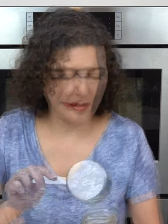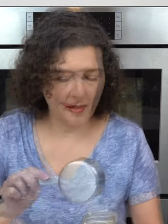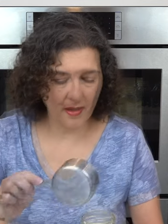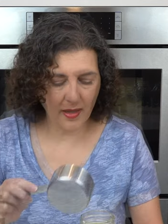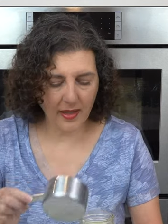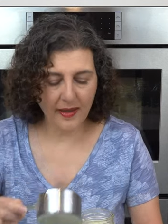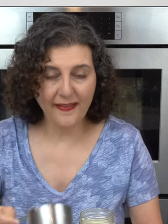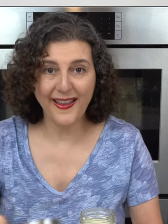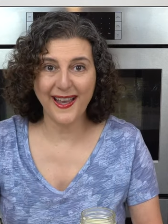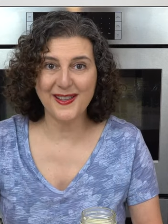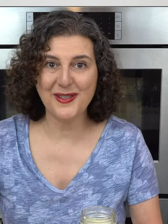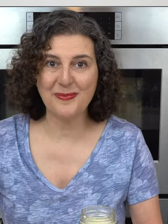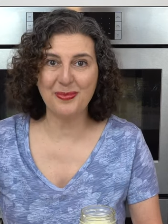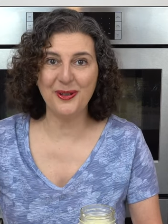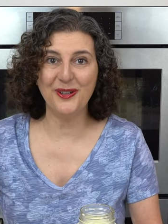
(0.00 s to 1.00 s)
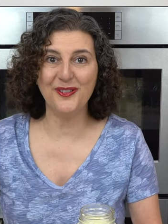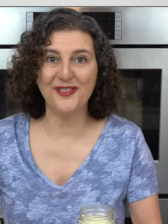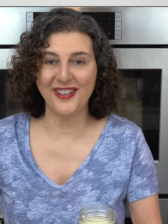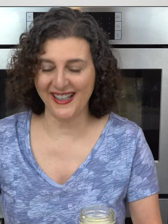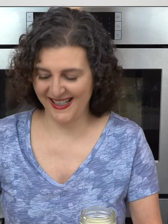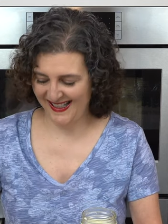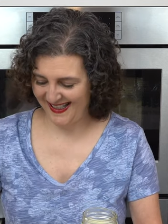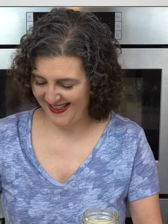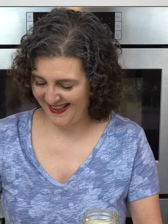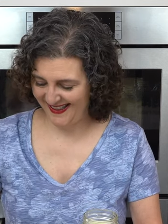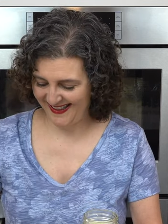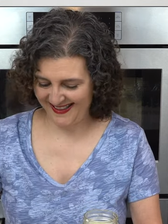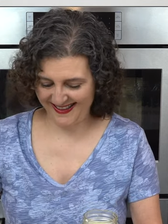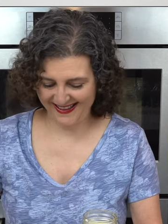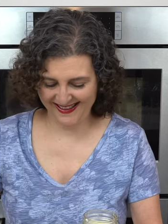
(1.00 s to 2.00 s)
And that's perfect
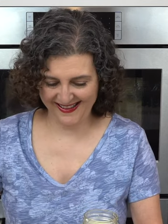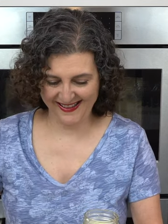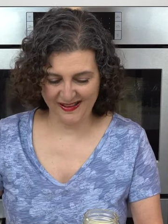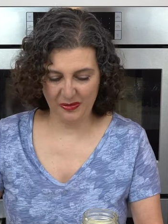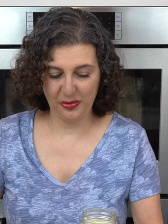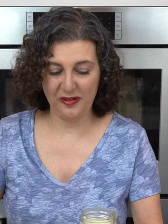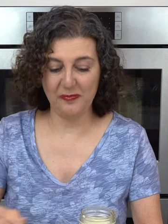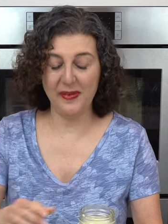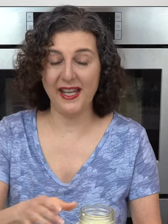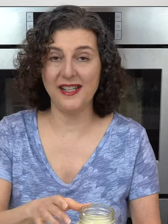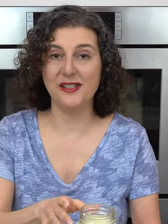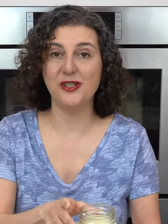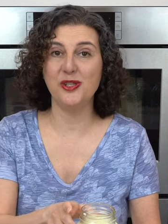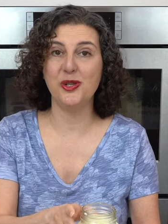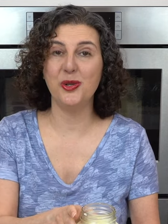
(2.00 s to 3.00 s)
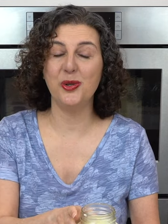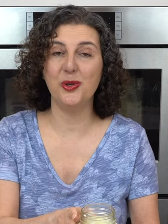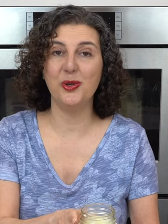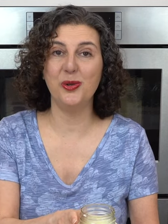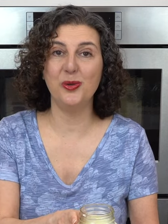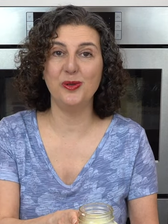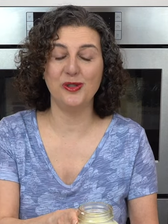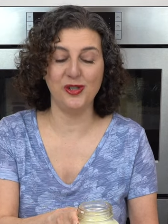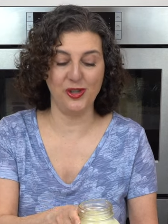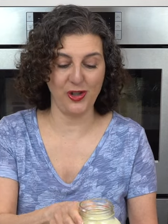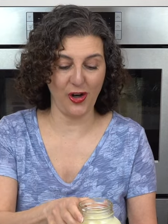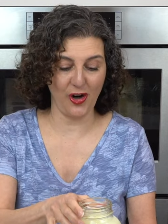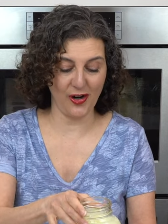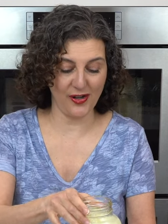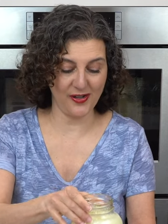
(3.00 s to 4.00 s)
we made two
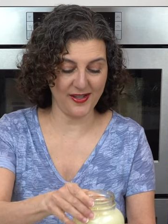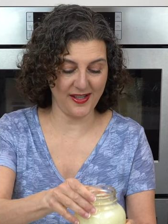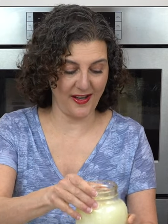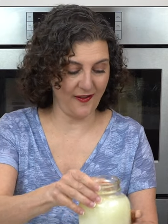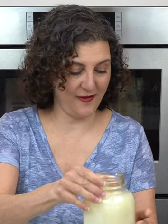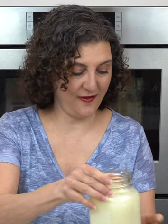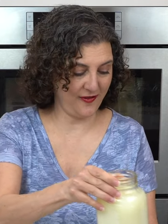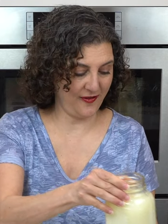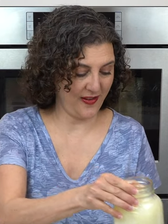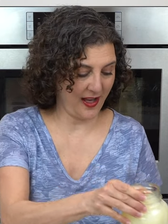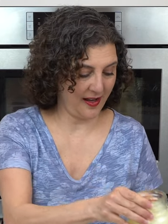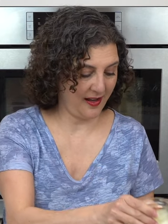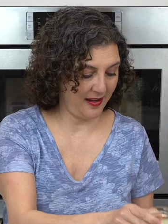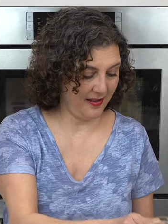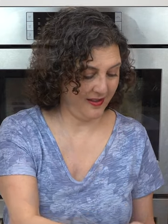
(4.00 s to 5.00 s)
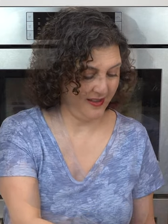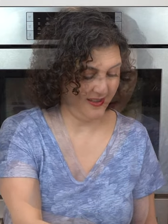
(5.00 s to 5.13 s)
jars of feta.